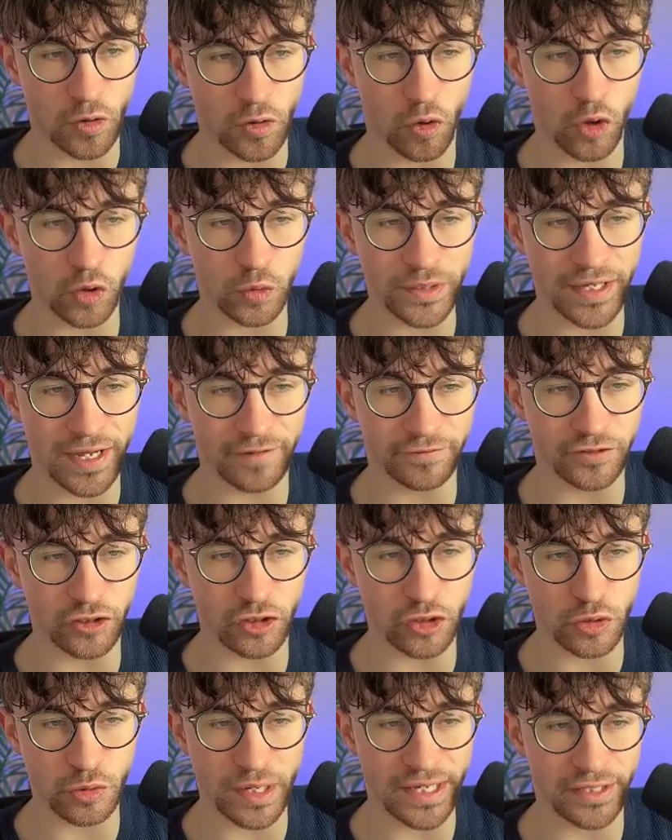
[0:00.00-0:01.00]
All we have to
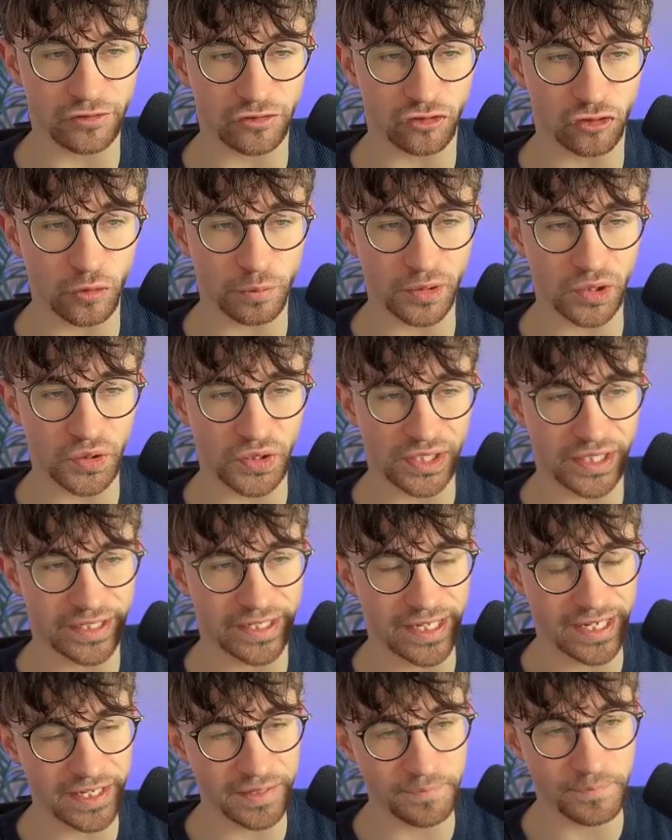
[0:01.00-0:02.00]
do is double
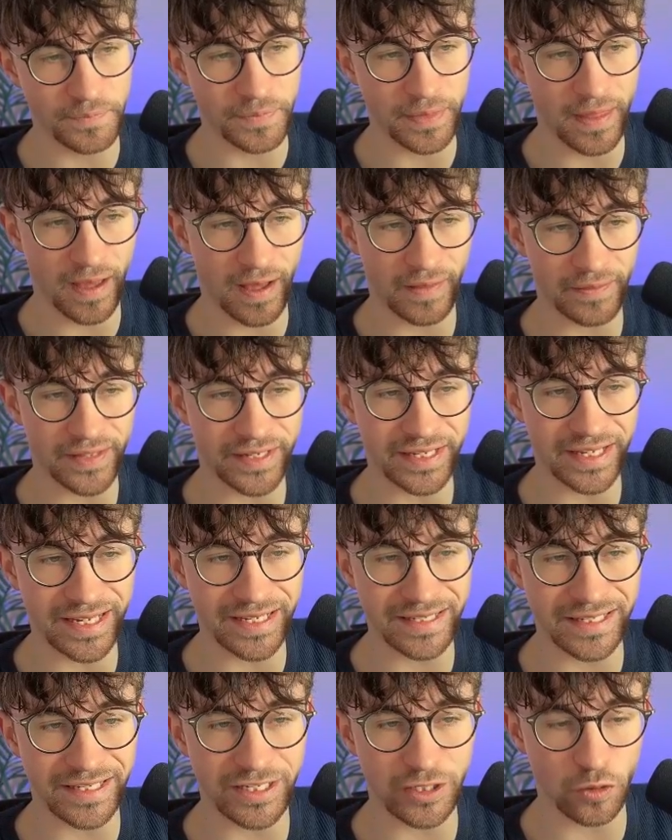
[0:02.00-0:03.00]
click in, and then
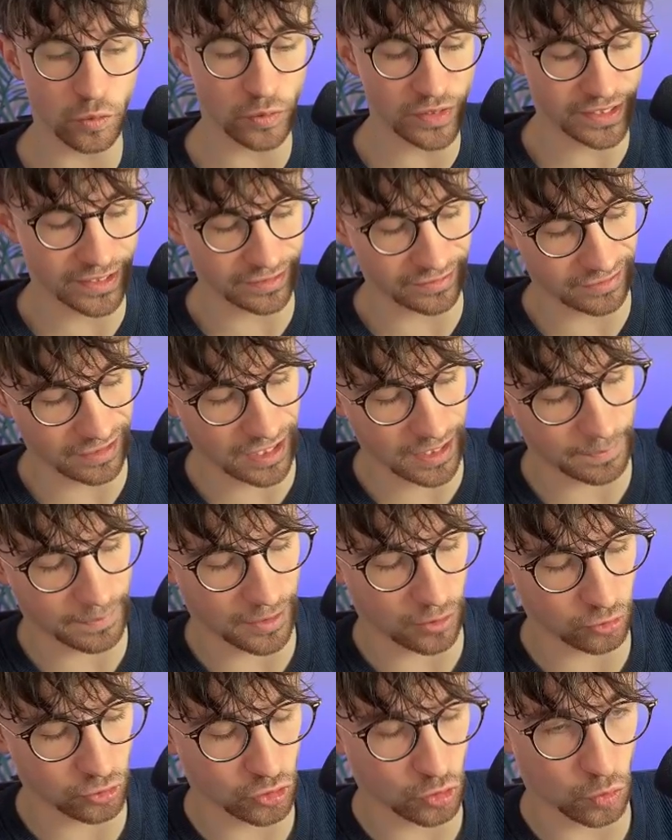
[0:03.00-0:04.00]
in here we can type
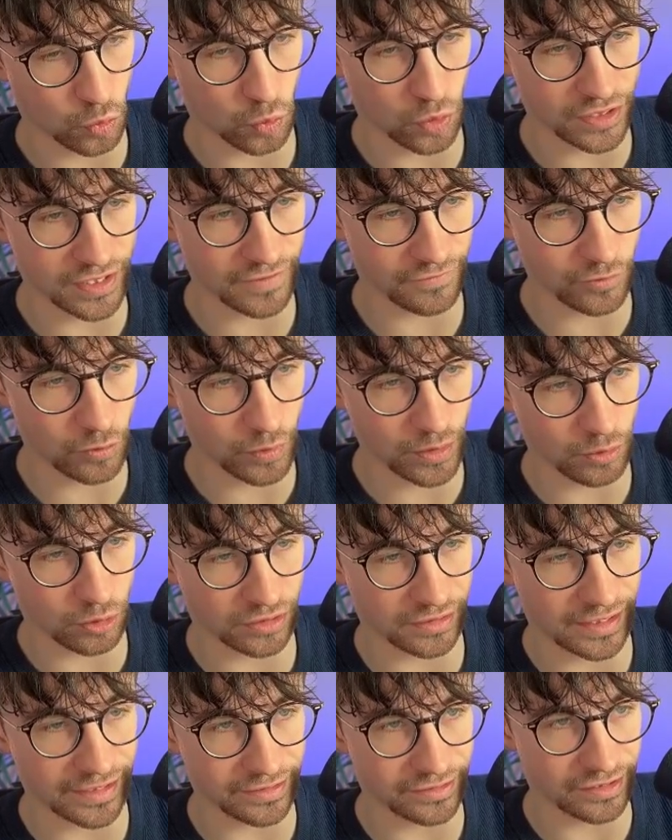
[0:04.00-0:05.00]
out whatever we
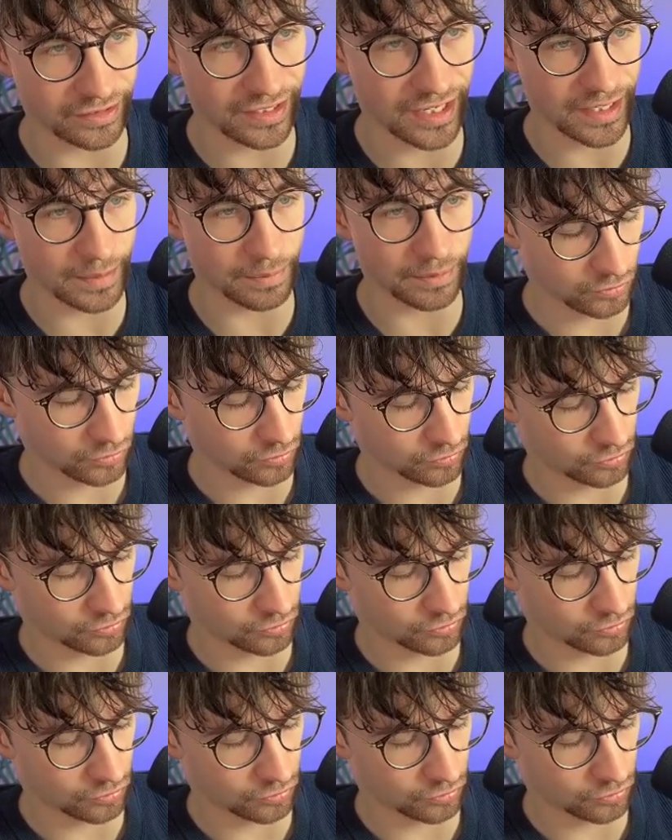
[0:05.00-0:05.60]
would like to type.